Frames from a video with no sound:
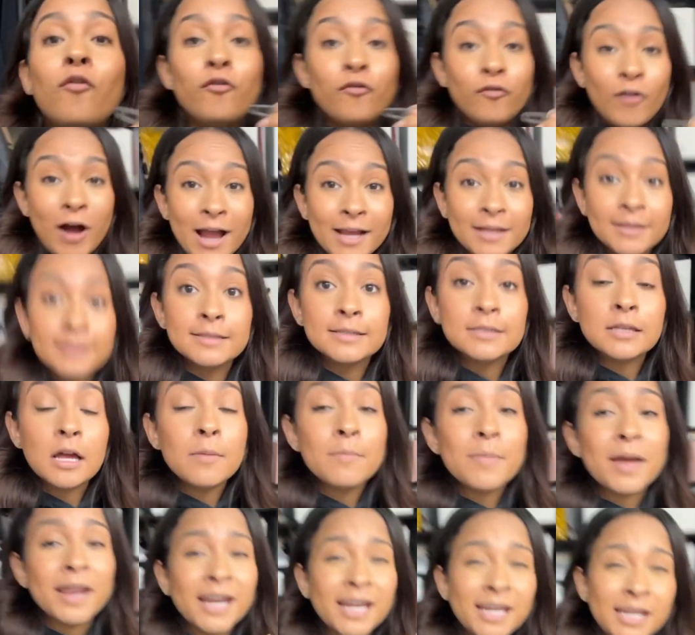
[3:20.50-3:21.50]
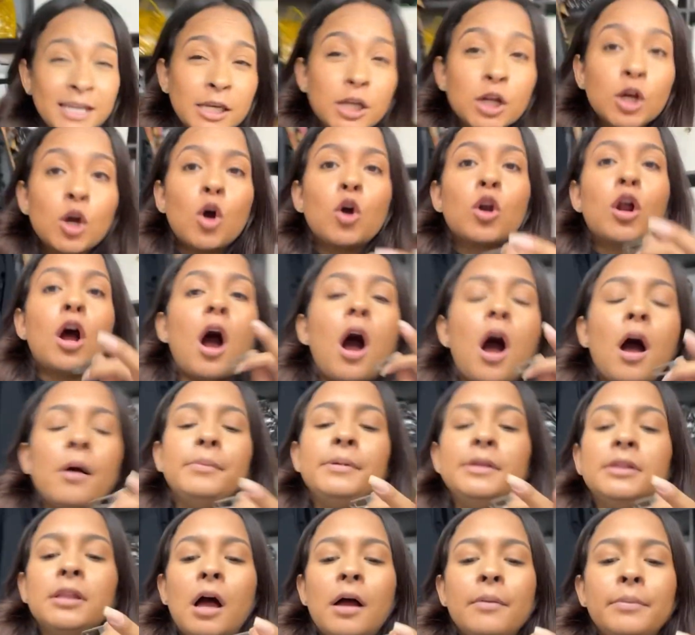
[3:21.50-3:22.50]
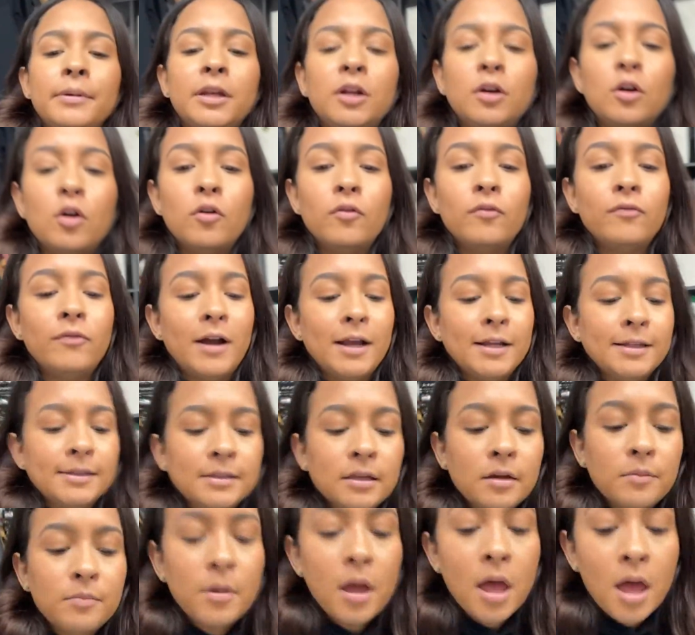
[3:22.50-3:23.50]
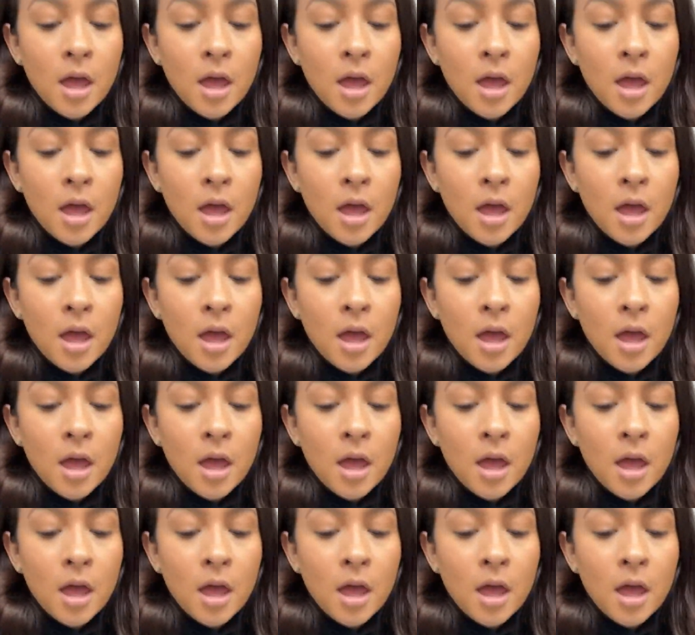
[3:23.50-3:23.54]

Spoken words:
find some, and I need to go to Hobby Lobby to go find some